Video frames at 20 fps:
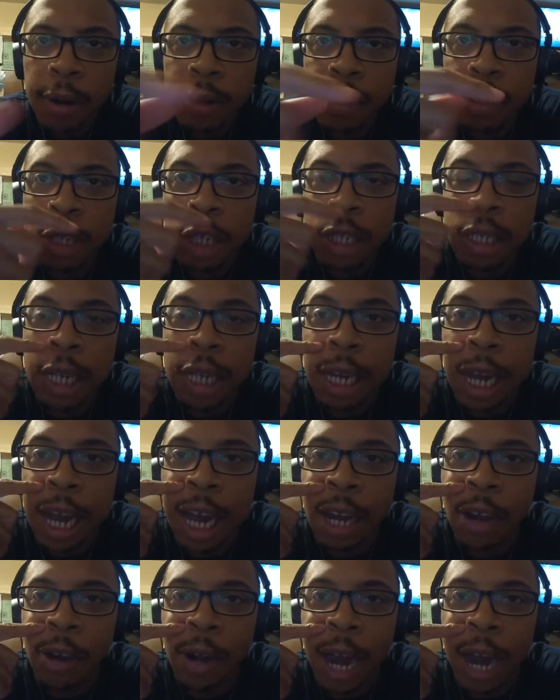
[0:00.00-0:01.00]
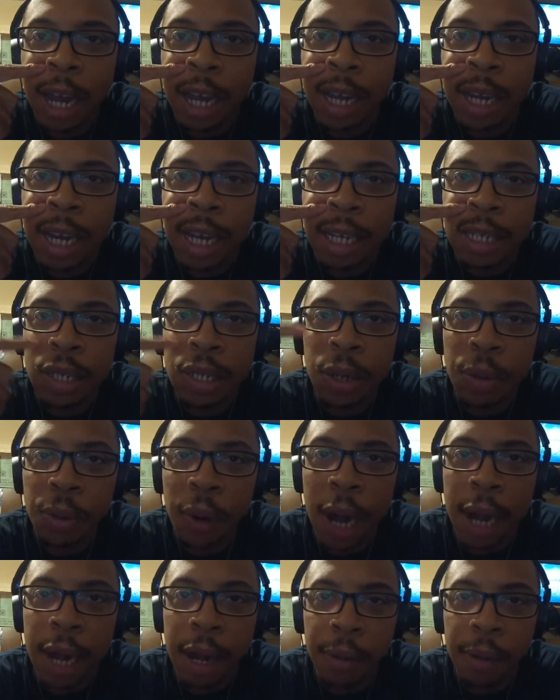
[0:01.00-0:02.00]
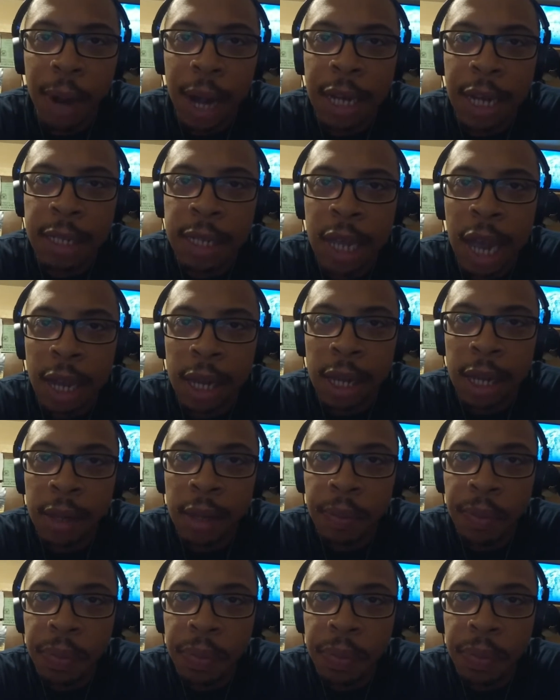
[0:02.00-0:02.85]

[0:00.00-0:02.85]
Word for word: Just need an internet connection. Right, right, exactly.